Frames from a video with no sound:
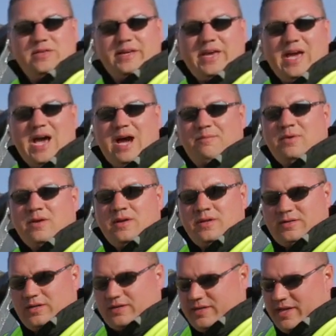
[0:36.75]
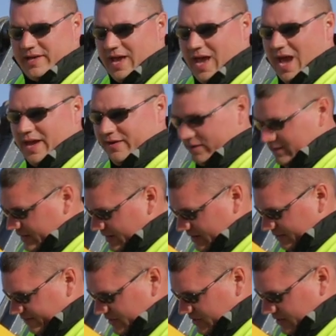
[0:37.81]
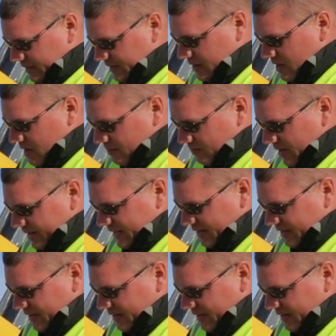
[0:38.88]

in the cab to dig accurately and efficiently by